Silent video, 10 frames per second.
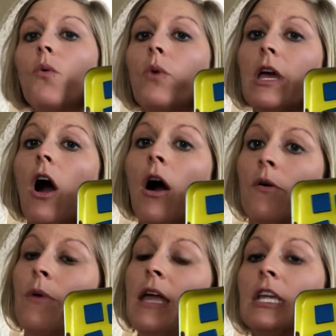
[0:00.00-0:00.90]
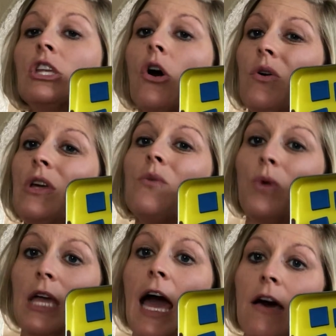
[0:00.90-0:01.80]
we already know that
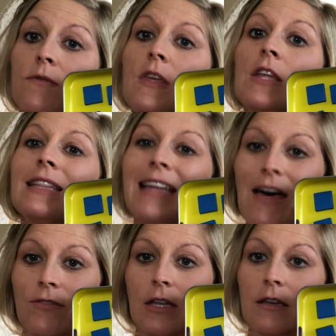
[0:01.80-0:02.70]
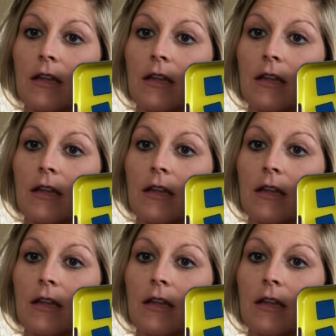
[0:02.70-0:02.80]
we have 11.